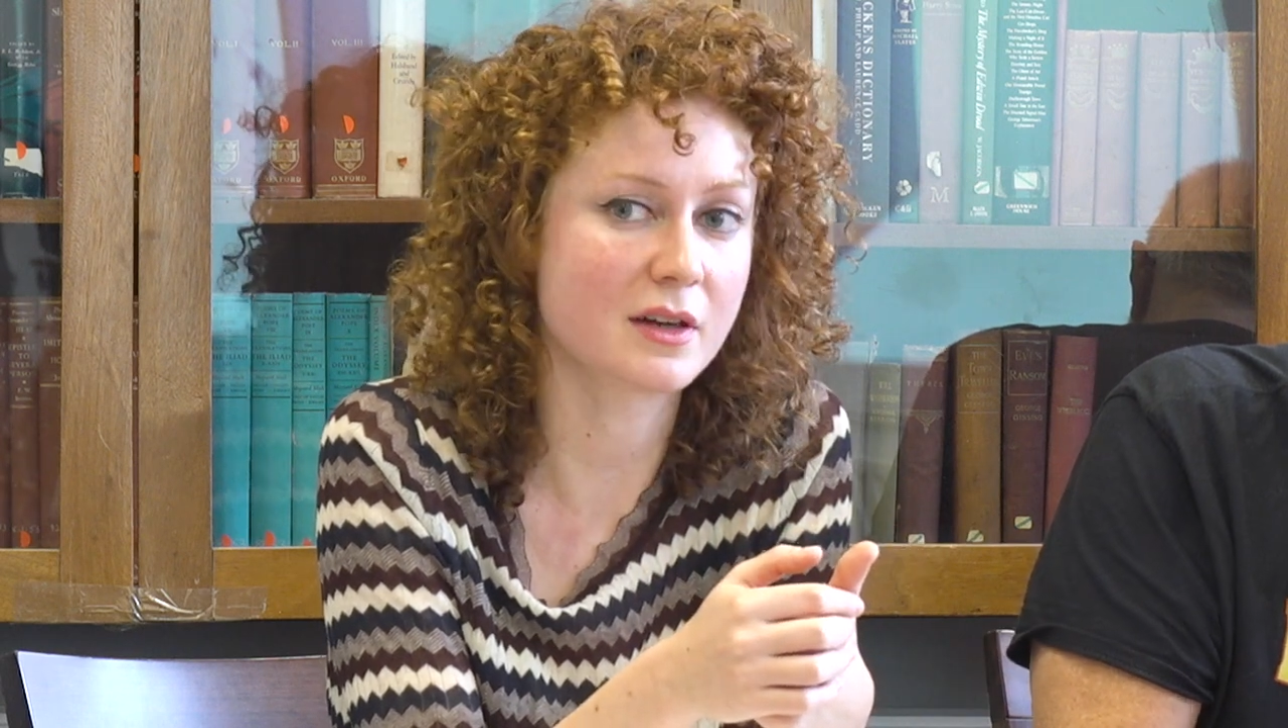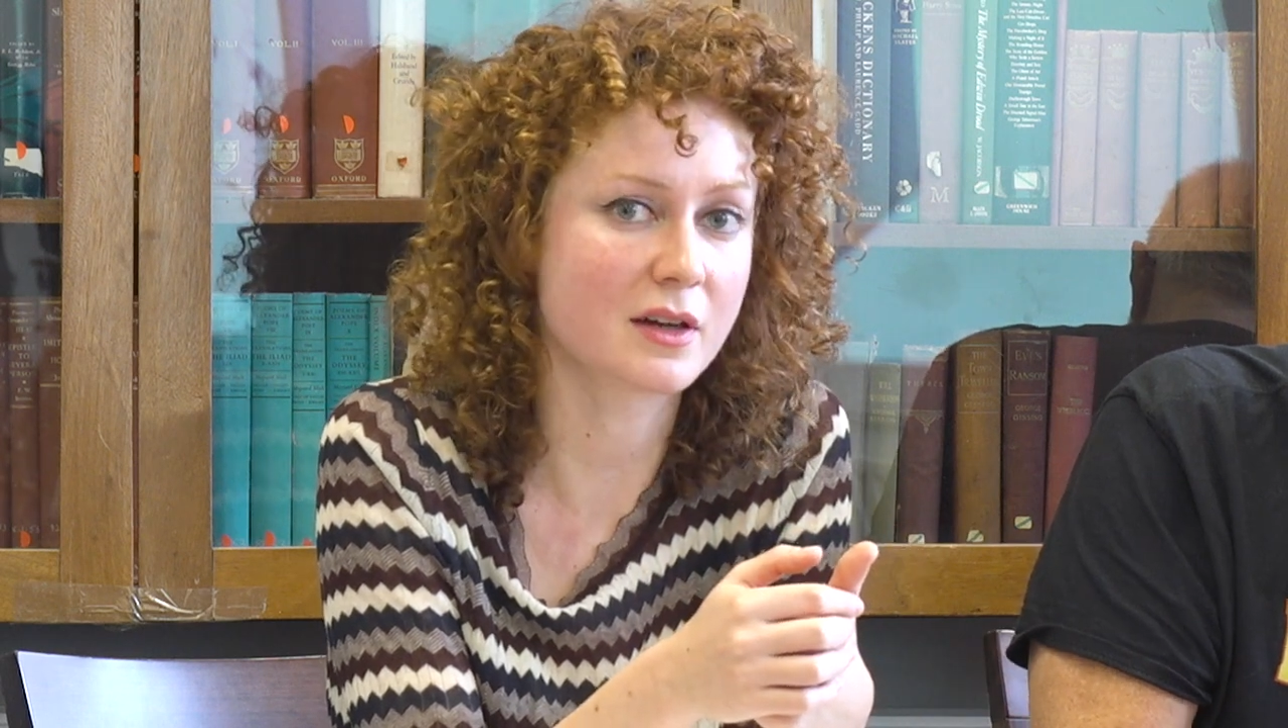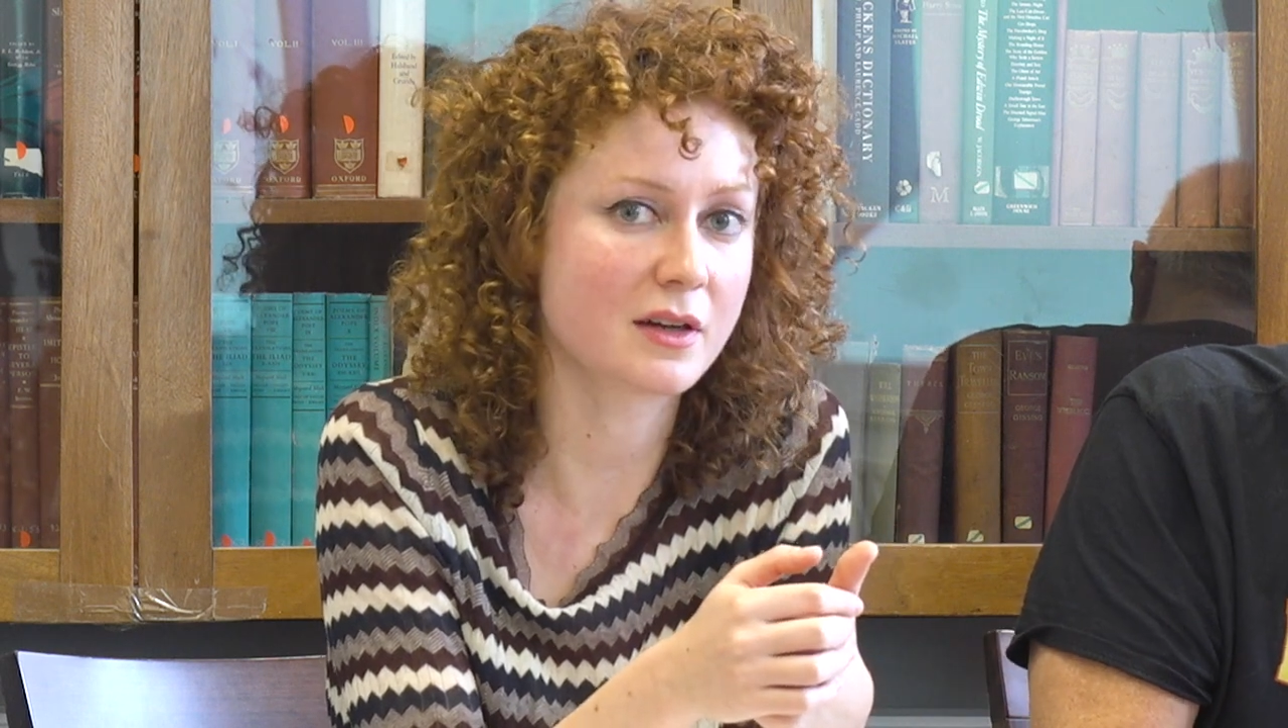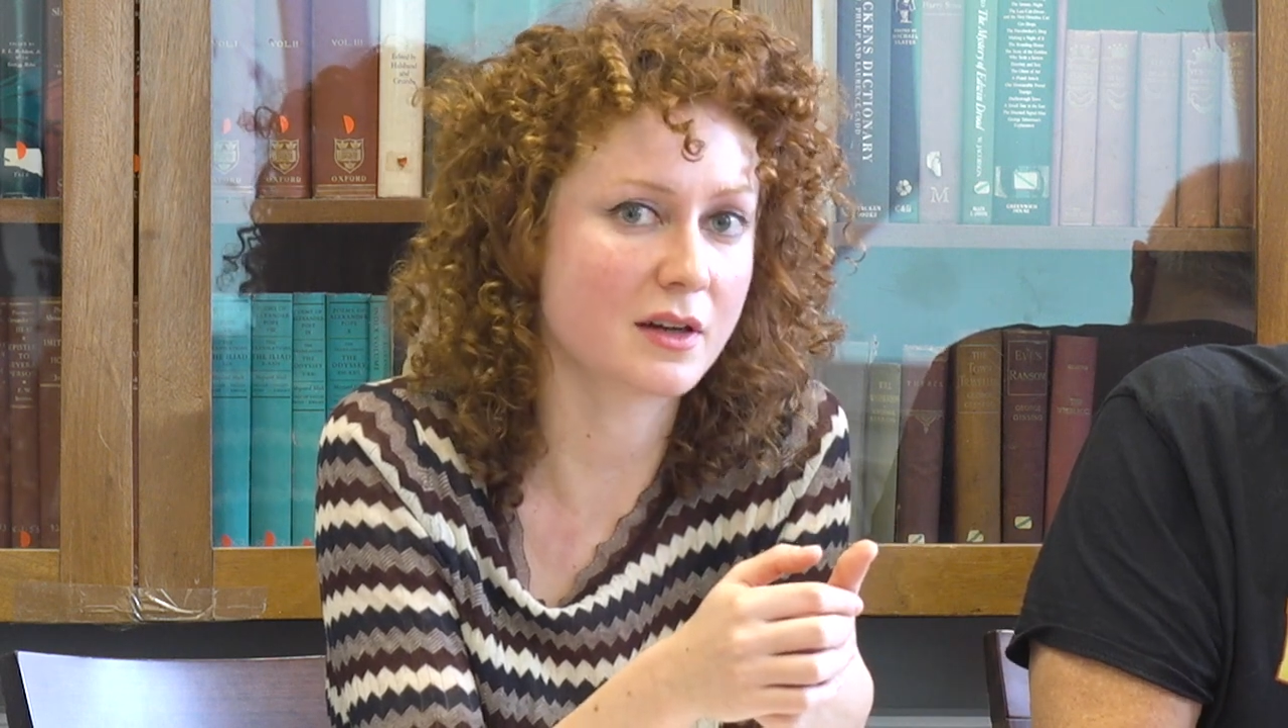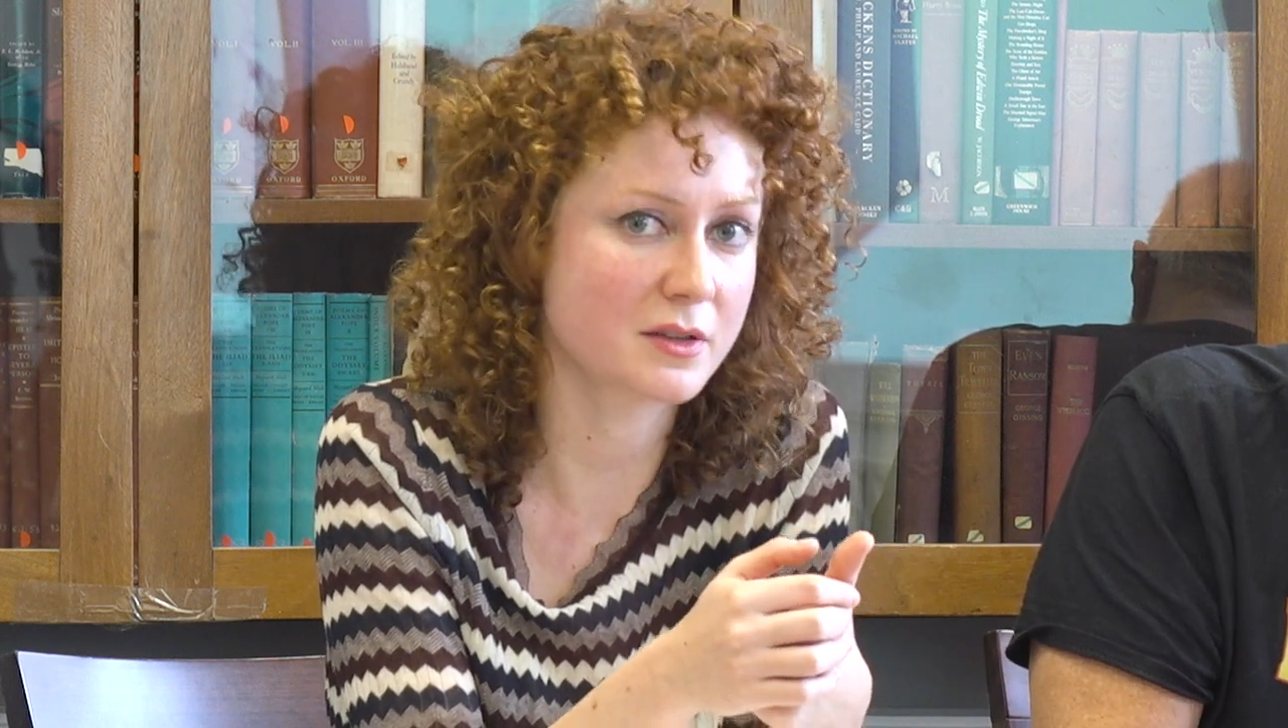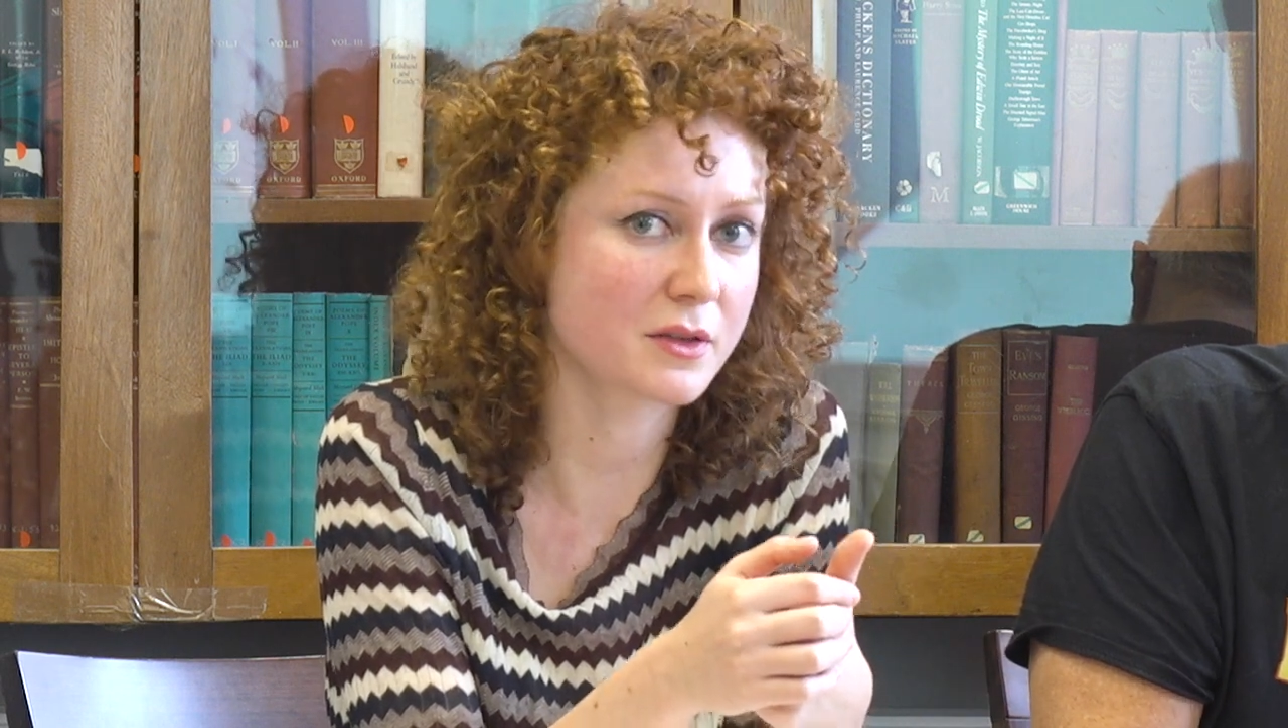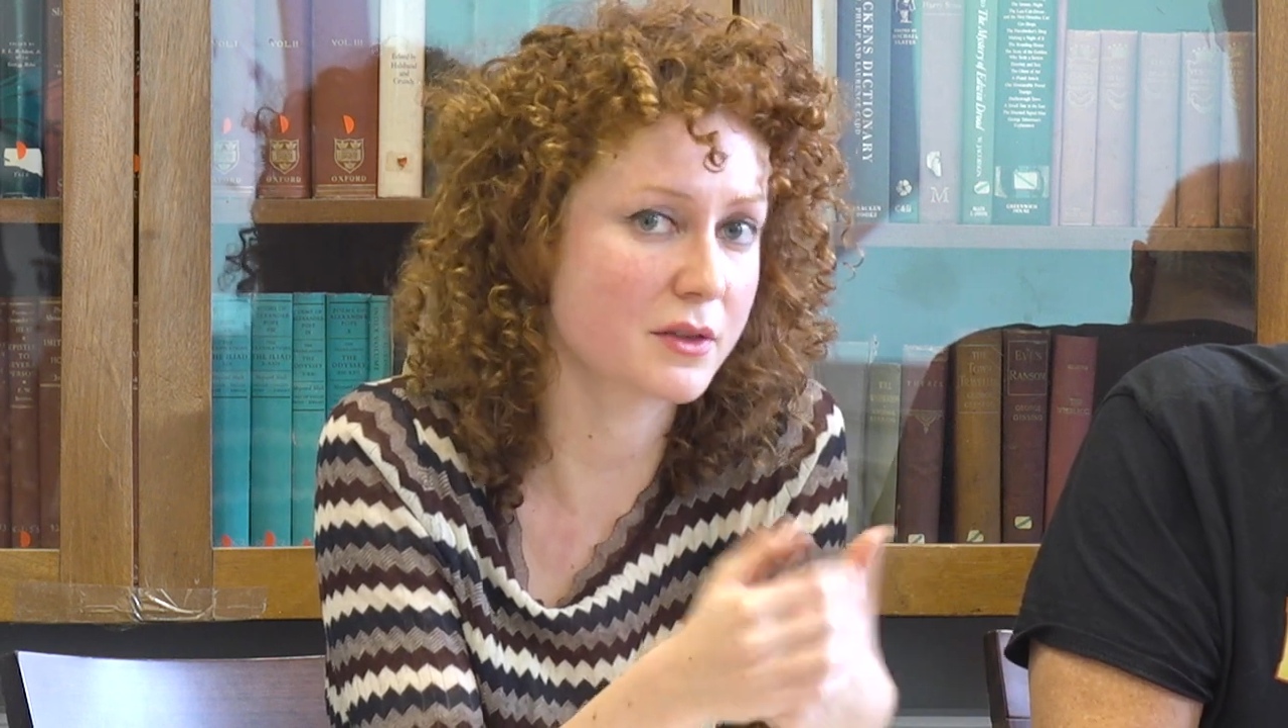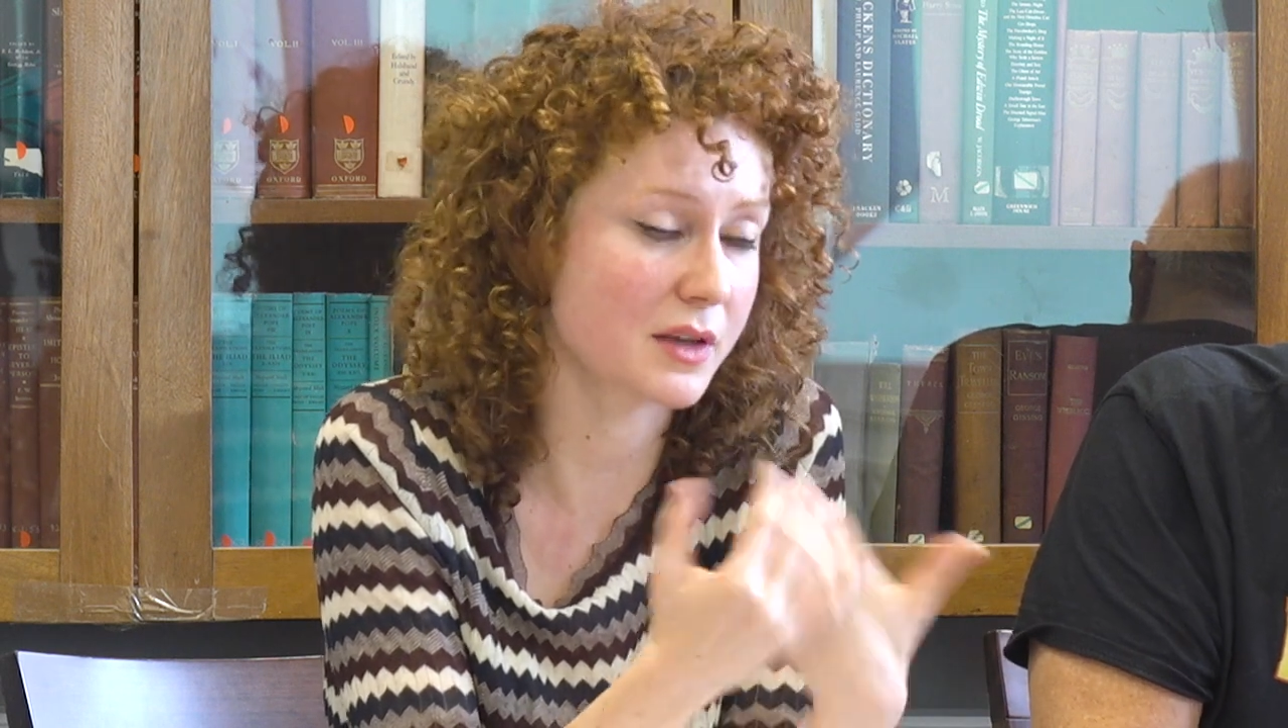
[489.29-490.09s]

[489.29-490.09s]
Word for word: uh, I don't